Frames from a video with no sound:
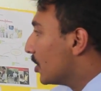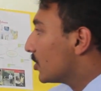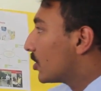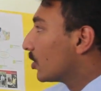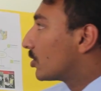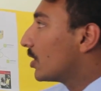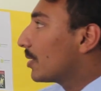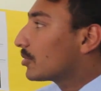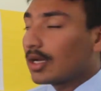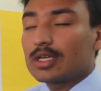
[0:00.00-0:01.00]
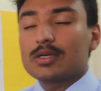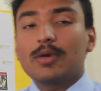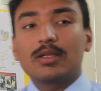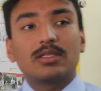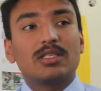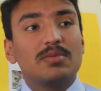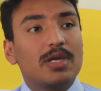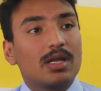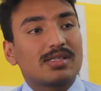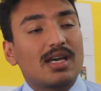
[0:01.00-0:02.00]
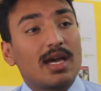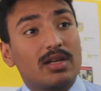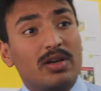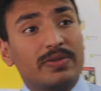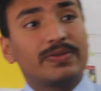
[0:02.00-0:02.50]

So today I'm talking about the TBL side of